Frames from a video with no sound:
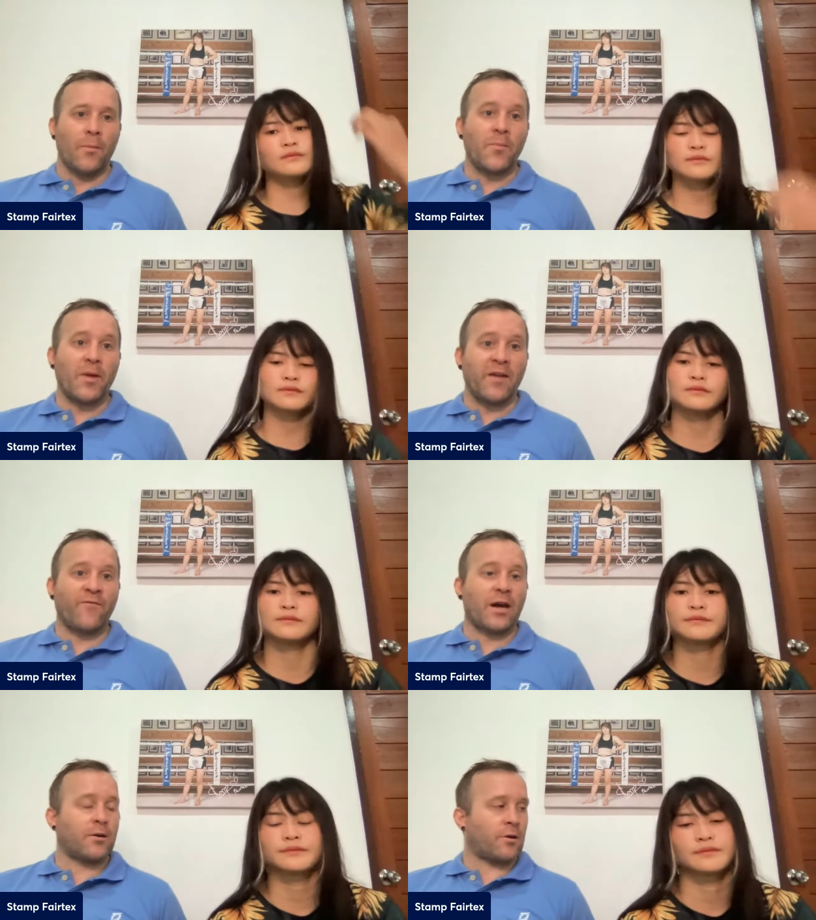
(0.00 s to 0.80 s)
Speaker 1: MMA
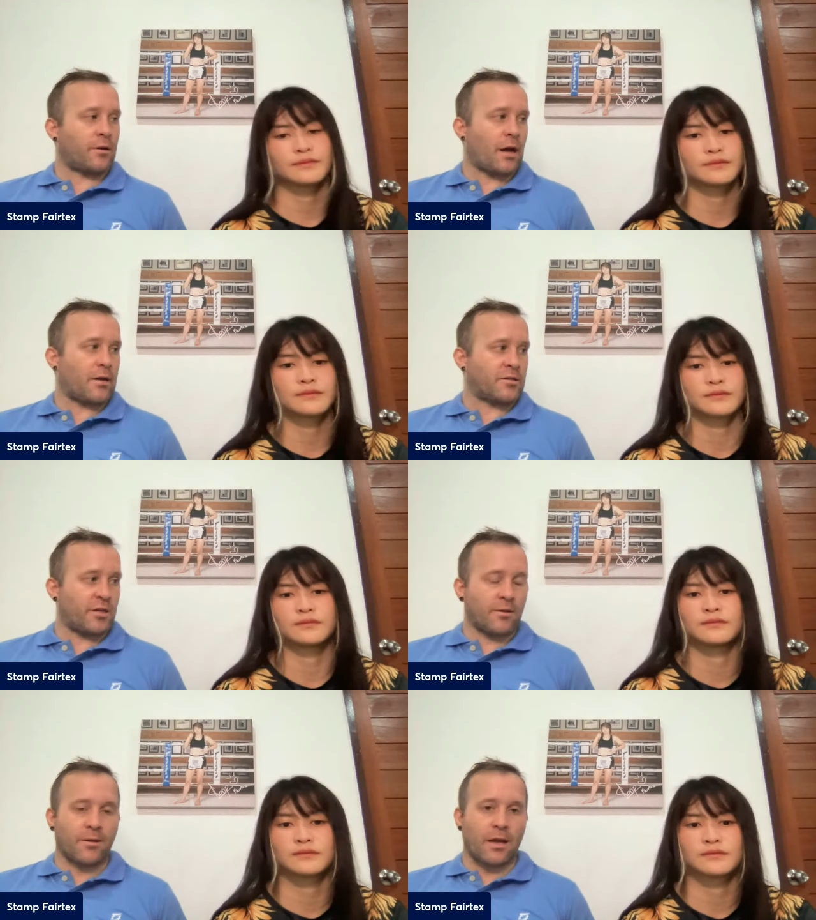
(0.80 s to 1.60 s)
fighter and not
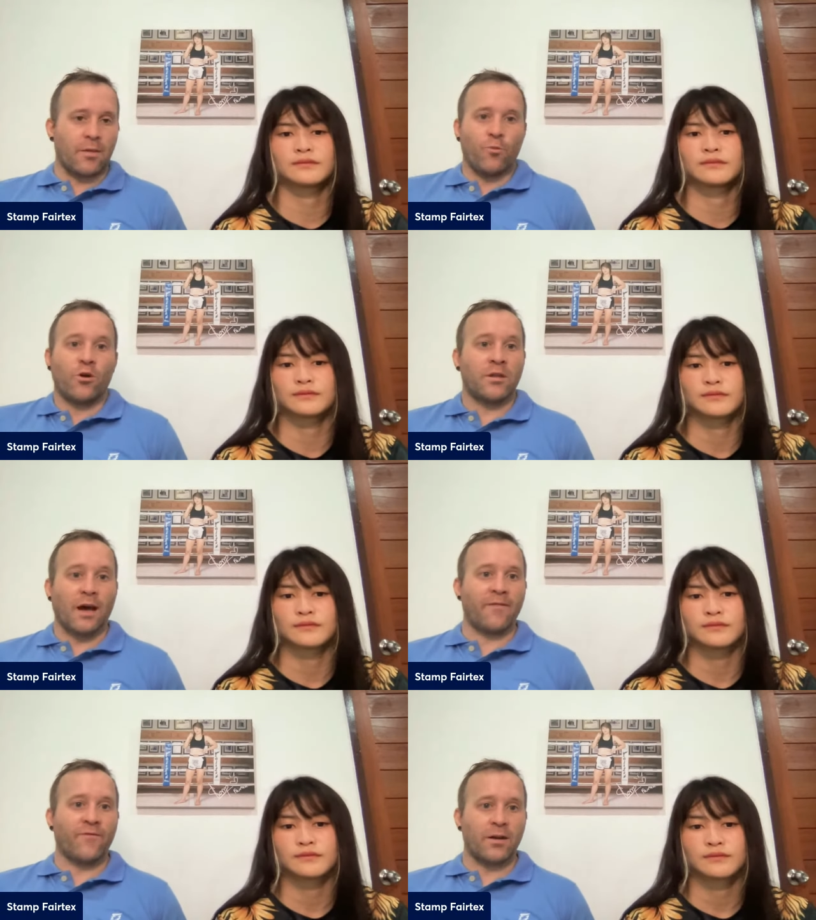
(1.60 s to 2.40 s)
just a Muay
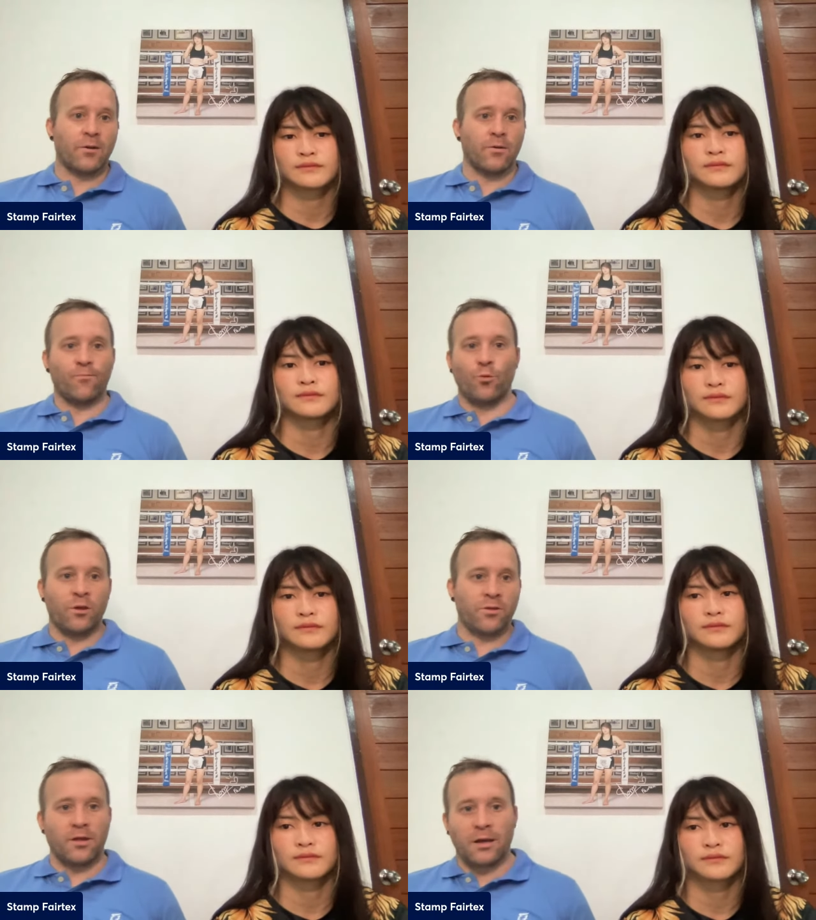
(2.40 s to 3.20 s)
Thai fighter
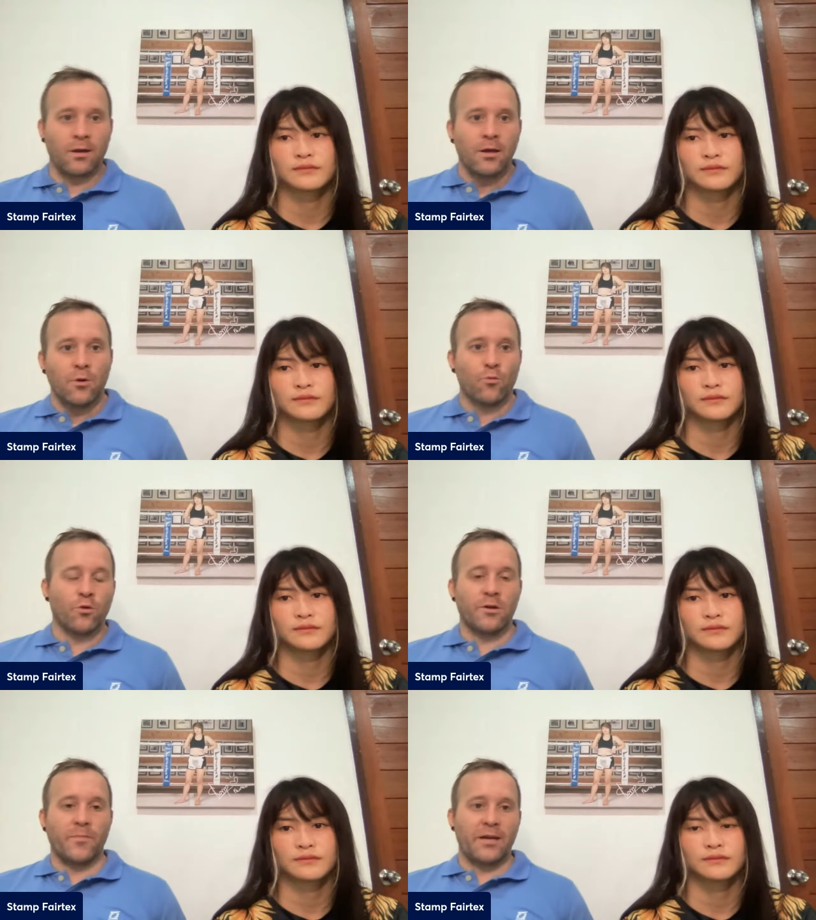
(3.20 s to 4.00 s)
with like
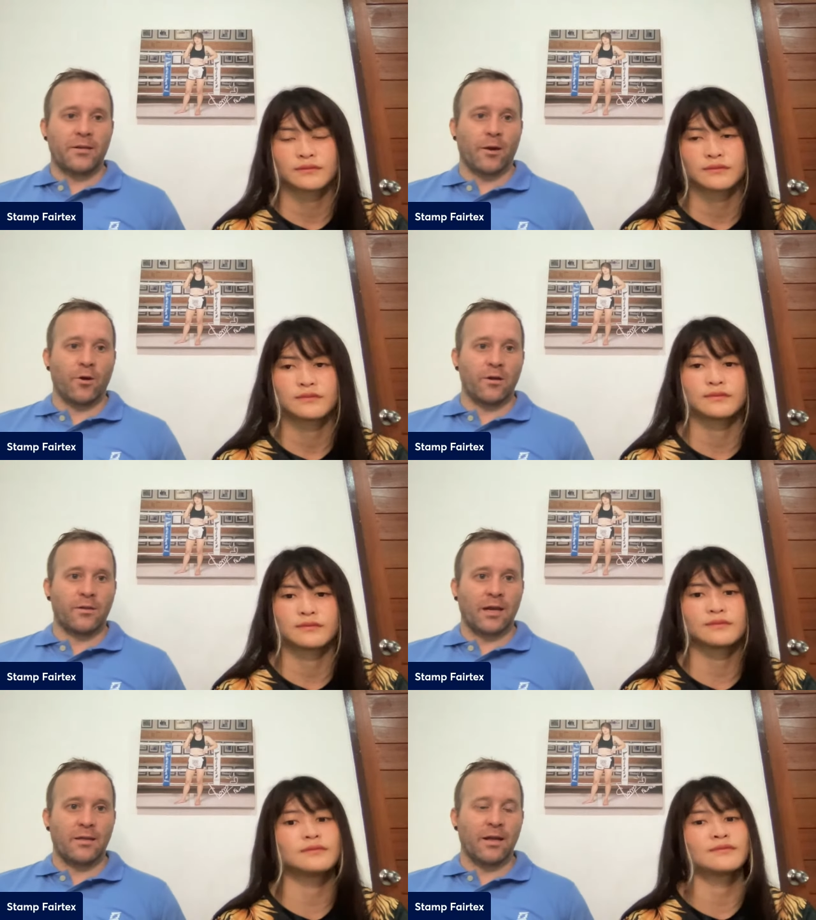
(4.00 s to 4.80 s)
rudimentary
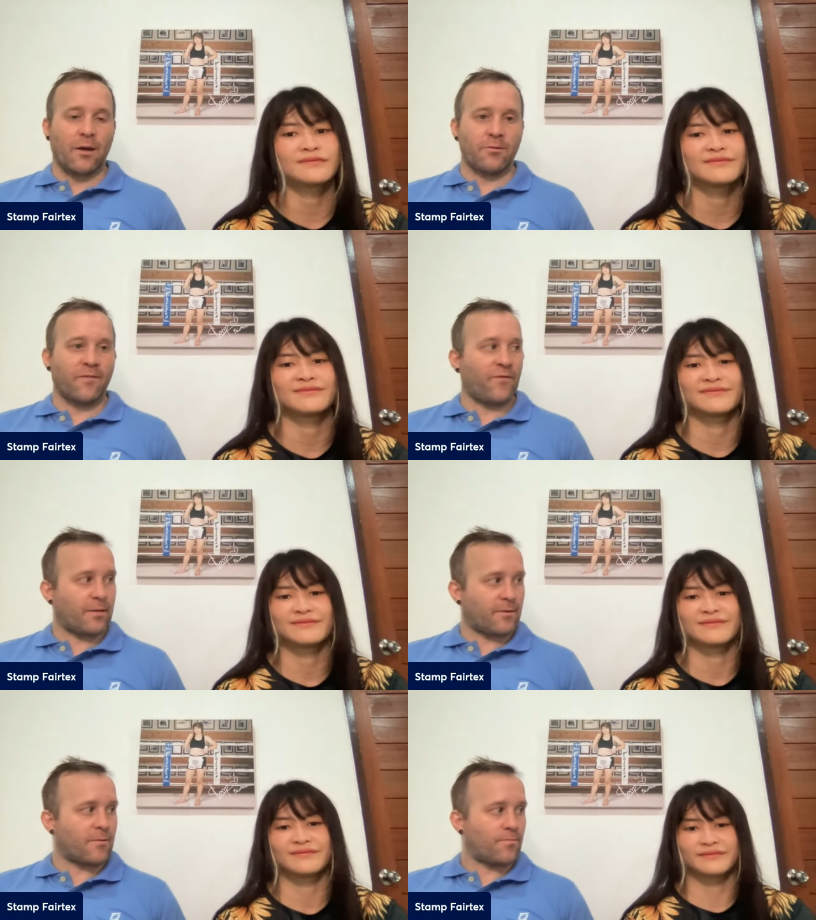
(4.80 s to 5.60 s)
takedown
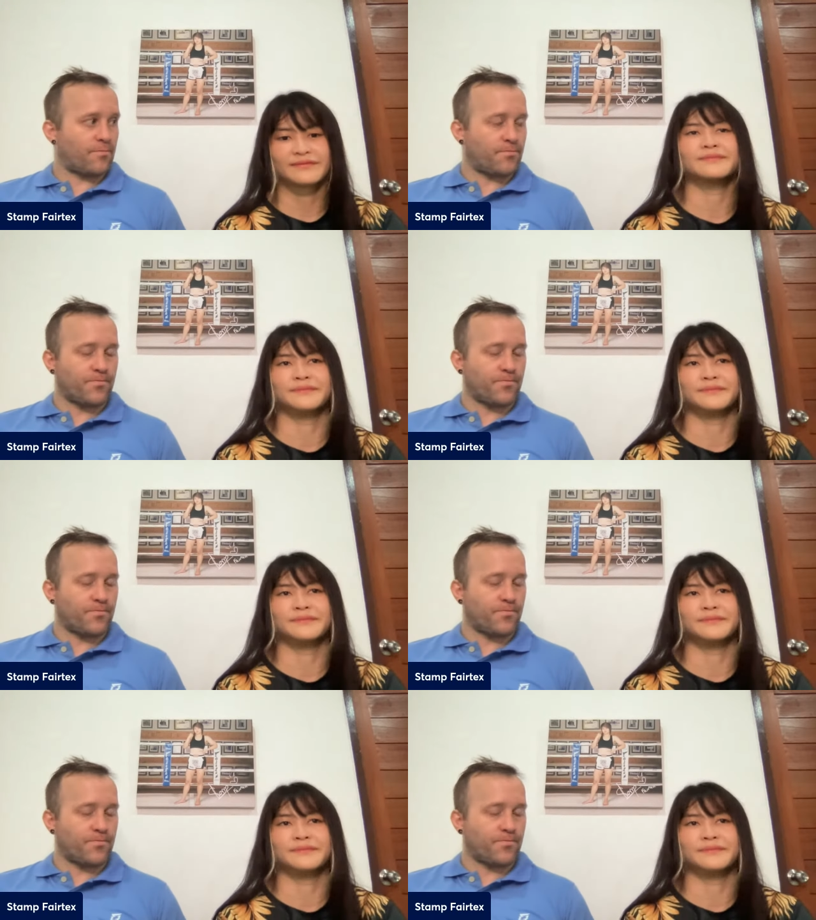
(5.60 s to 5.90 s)
defense.